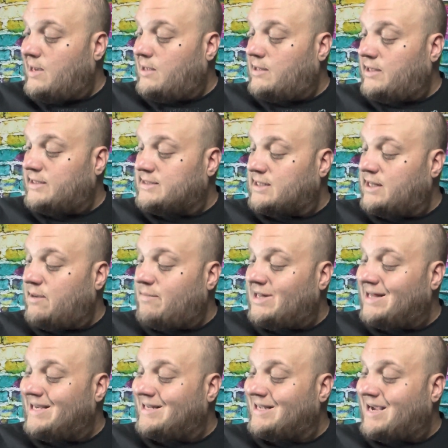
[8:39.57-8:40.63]
It's
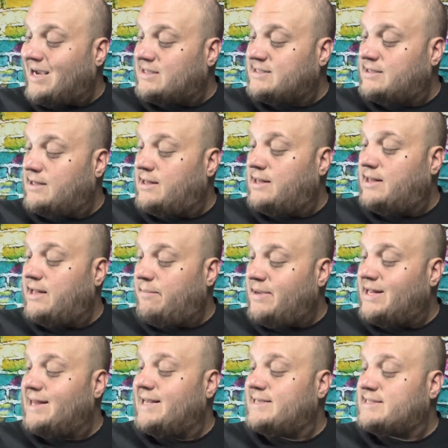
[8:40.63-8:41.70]
limitless
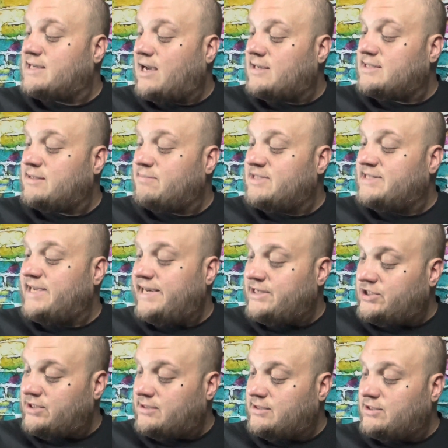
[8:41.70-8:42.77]
customization,